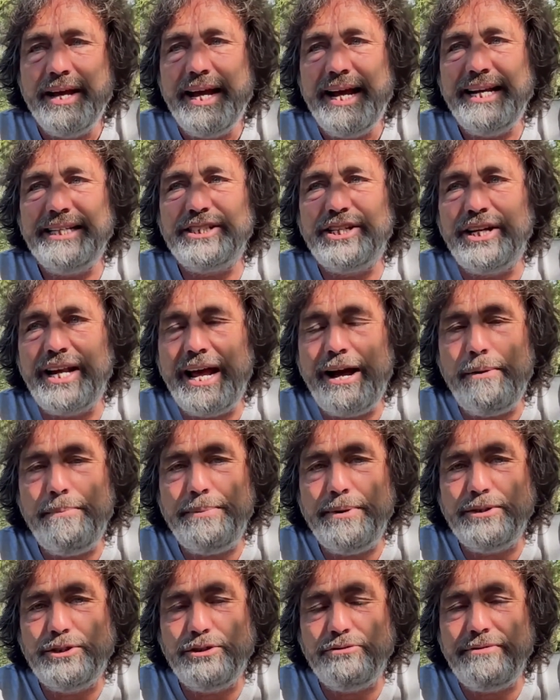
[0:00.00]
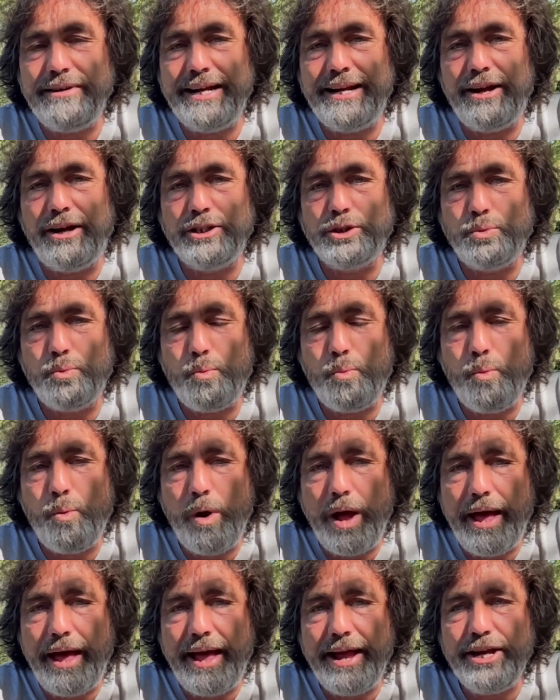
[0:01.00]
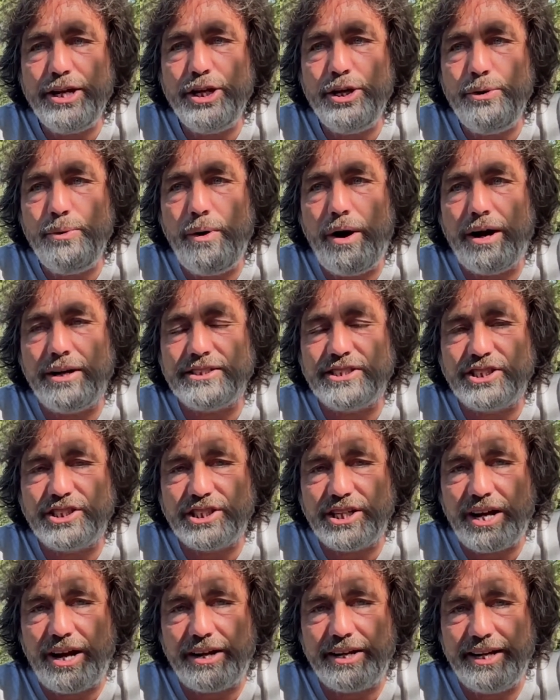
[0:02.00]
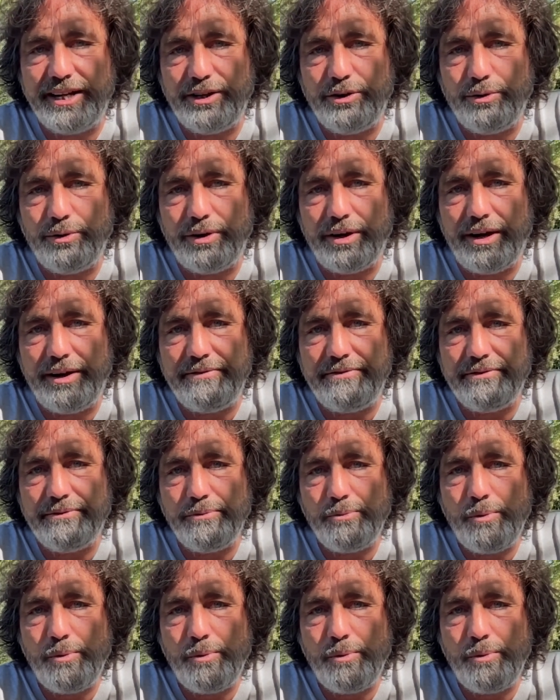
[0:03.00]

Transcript: it's going to help you to realize where you are stuck in your life,